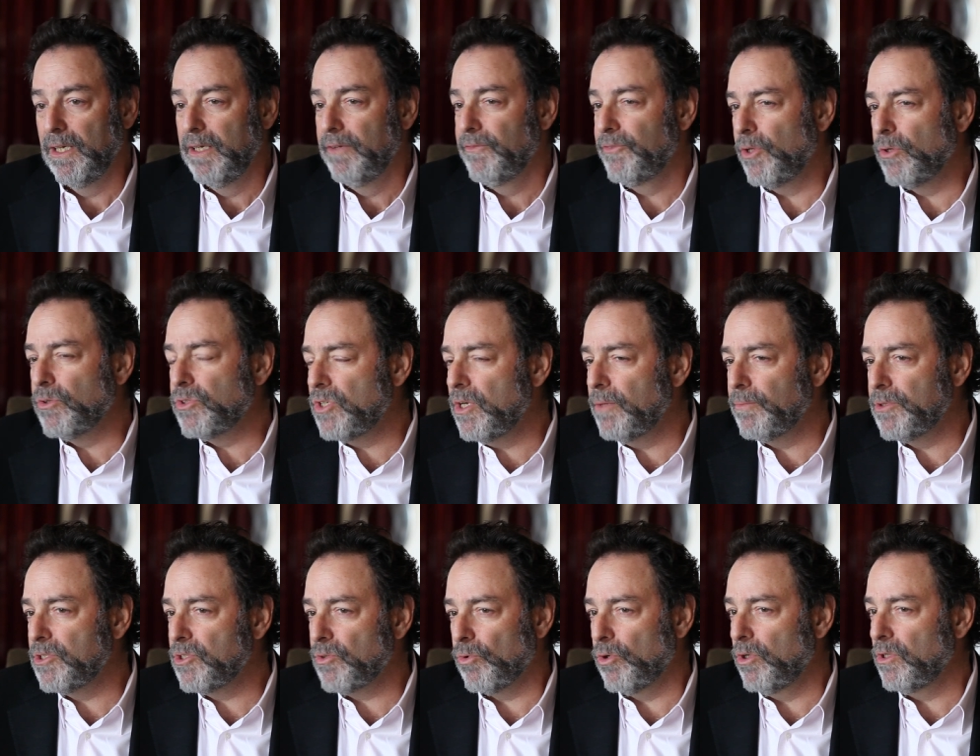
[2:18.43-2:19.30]
if those
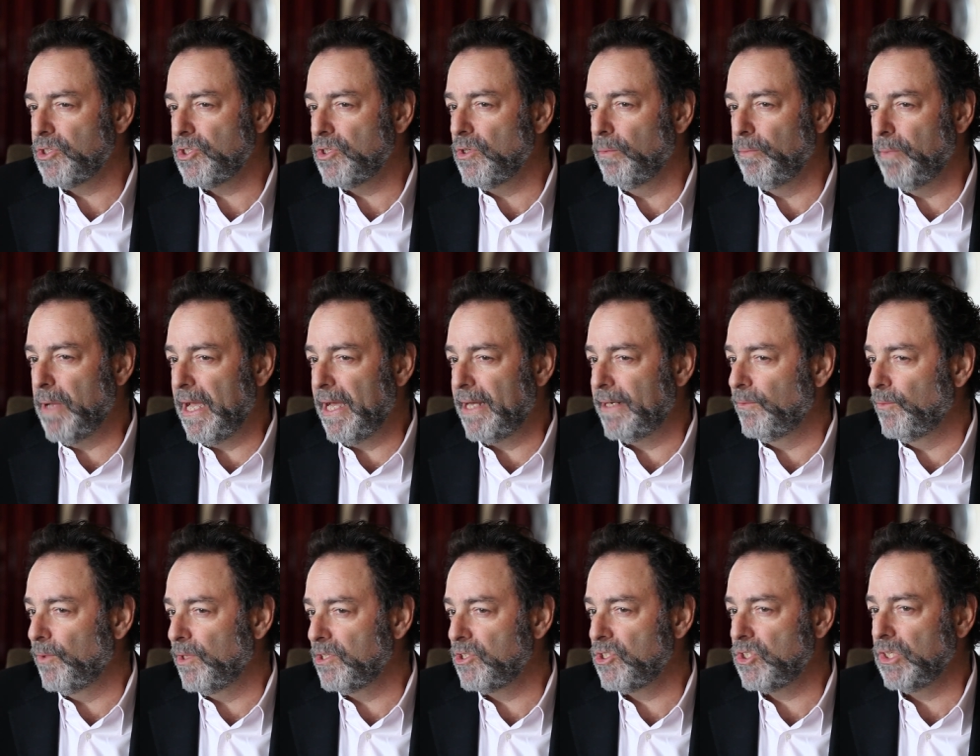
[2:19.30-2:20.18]
numbers are all so bad
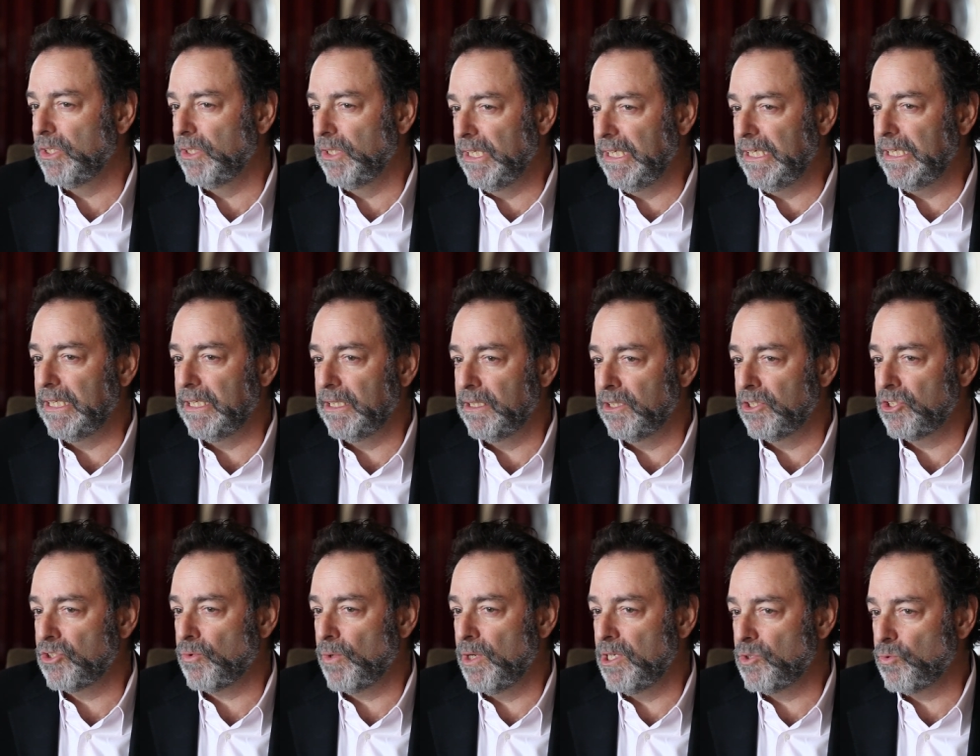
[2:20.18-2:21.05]
and we're still leading in
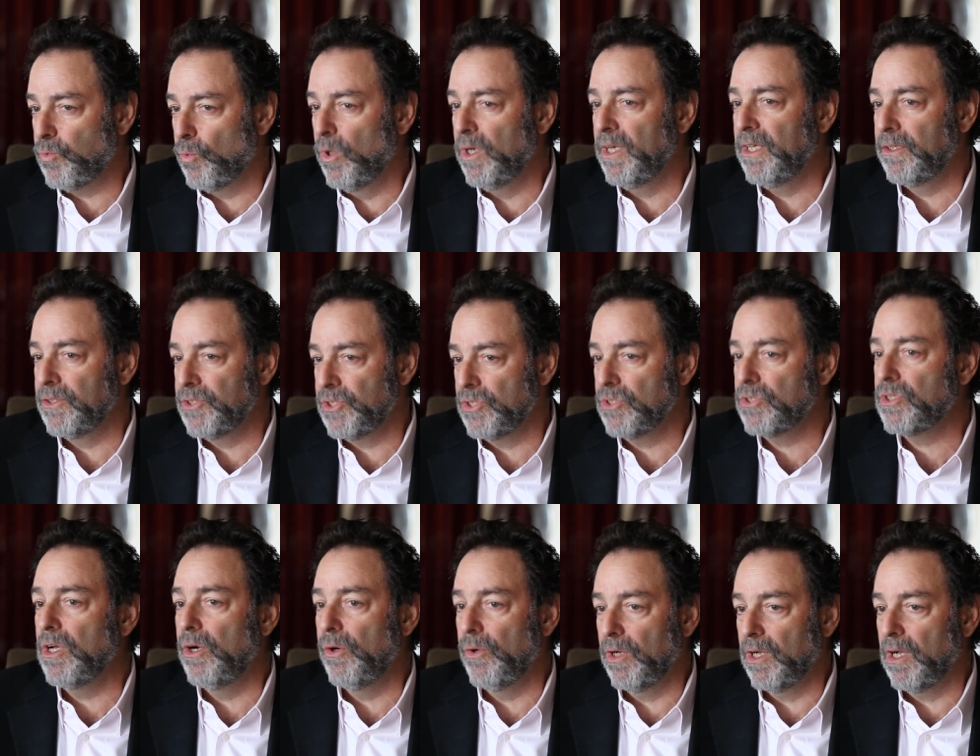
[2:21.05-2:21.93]
this race, what else is
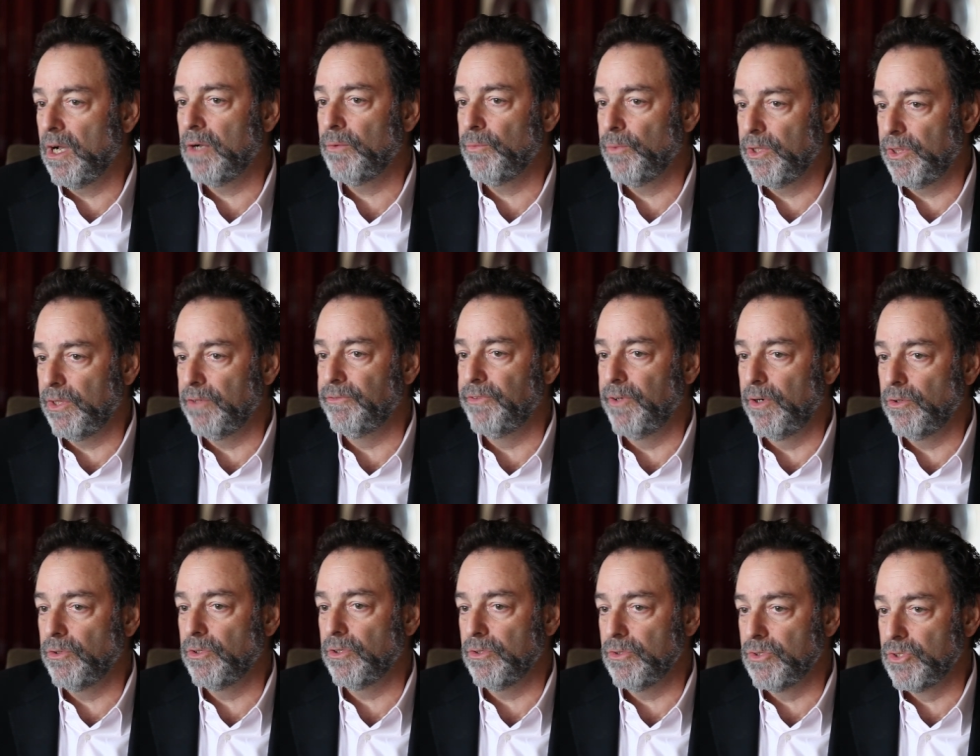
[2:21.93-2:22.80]
going on with the
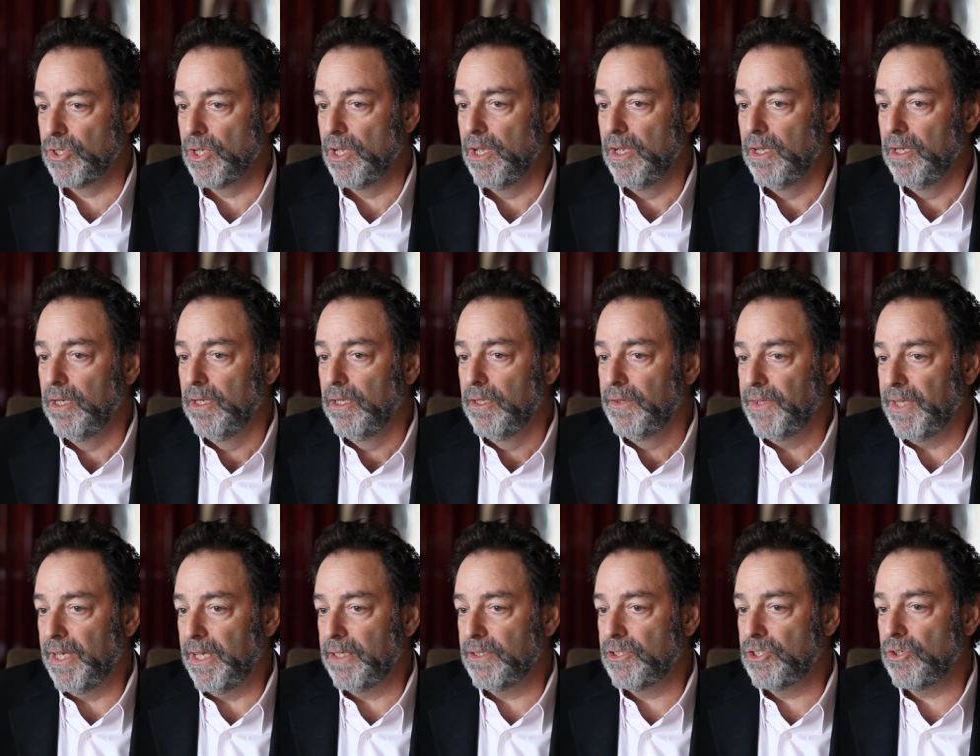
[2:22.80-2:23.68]
voters
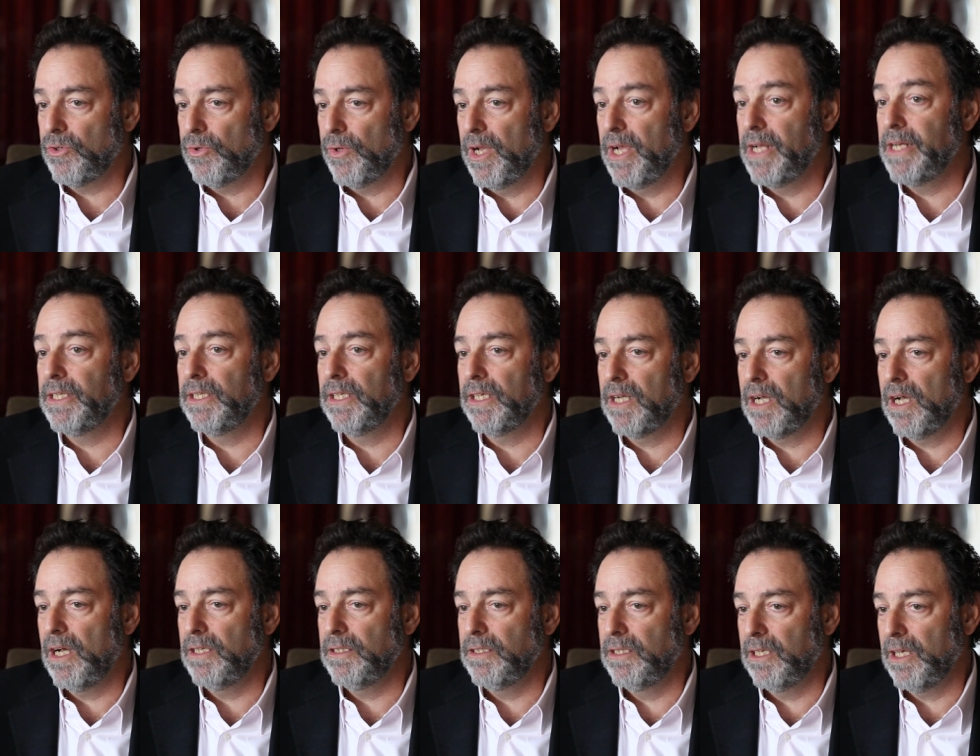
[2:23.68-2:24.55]
that's creating the
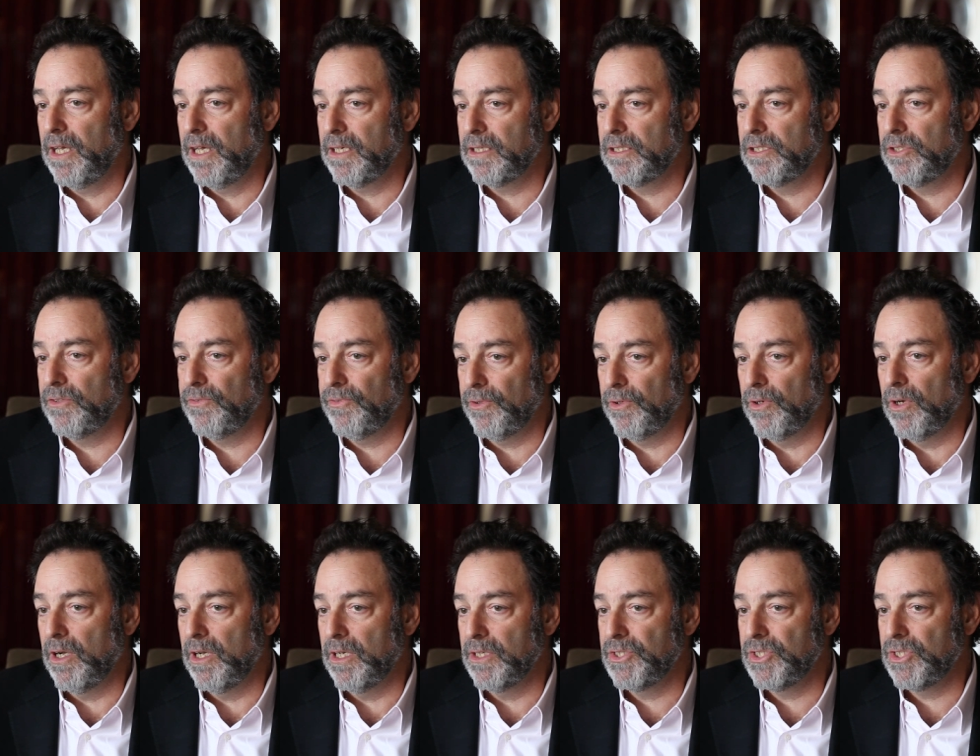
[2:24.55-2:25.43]
context for
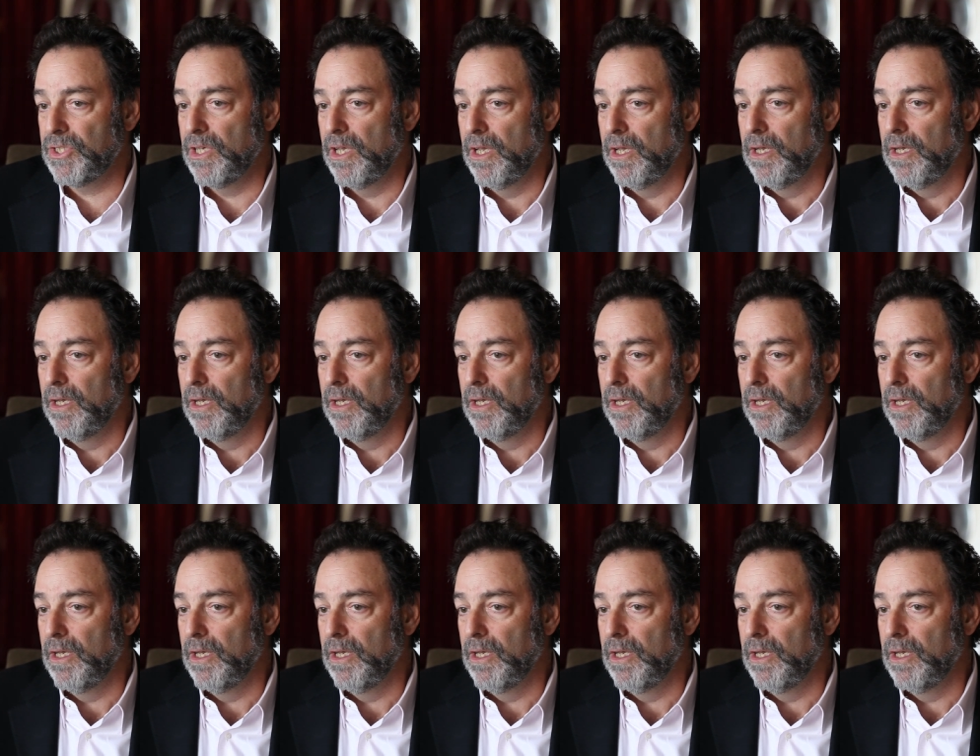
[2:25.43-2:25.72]
us